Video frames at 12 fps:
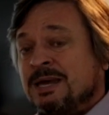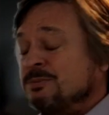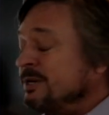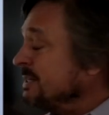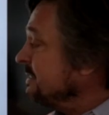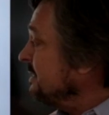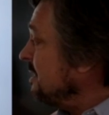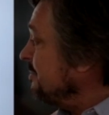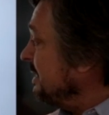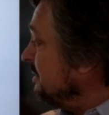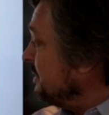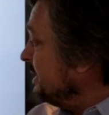And we can tell
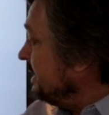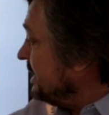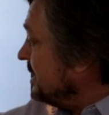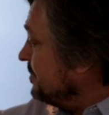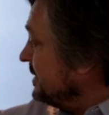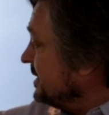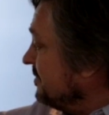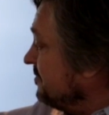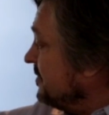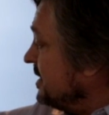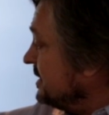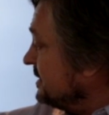by looking at how big the
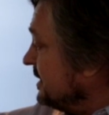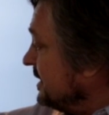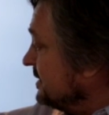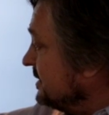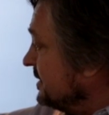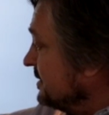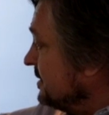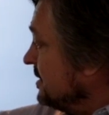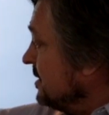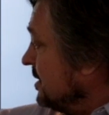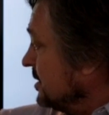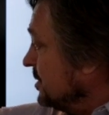font size is
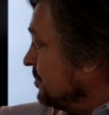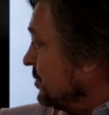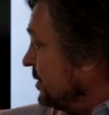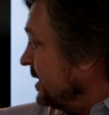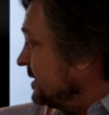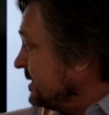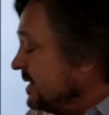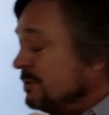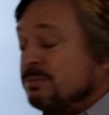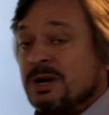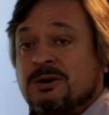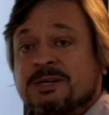on the points
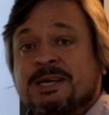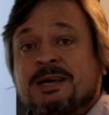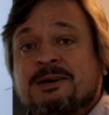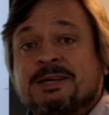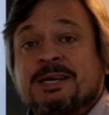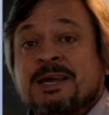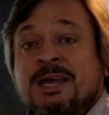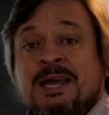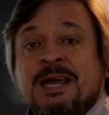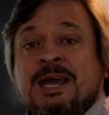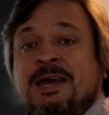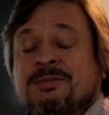in Broward County.
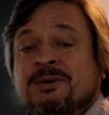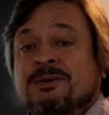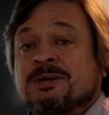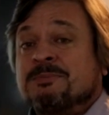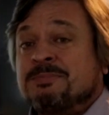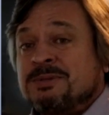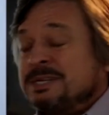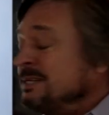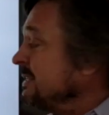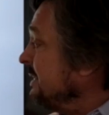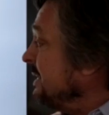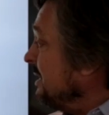And they're
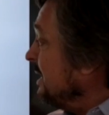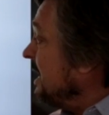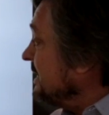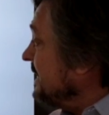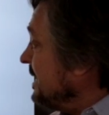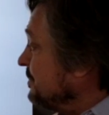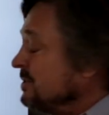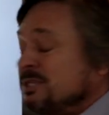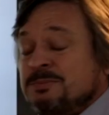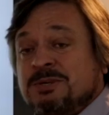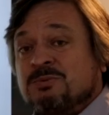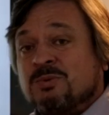completely unable
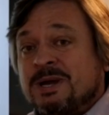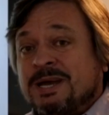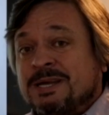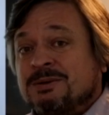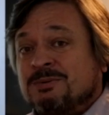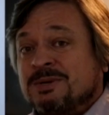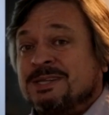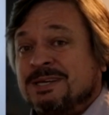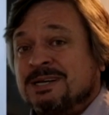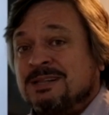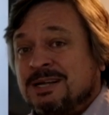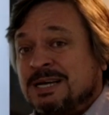to be read
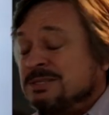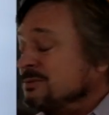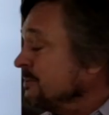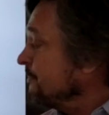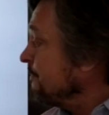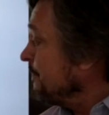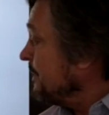within a classroom.